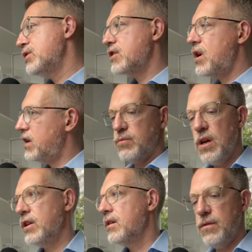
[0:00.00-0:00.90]
So they could go
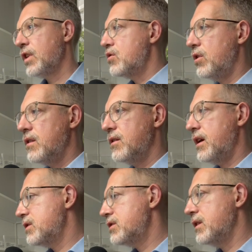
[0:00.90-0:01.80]
back to their
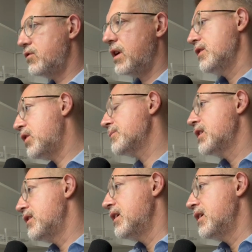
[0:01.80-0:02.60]
offices and actually implement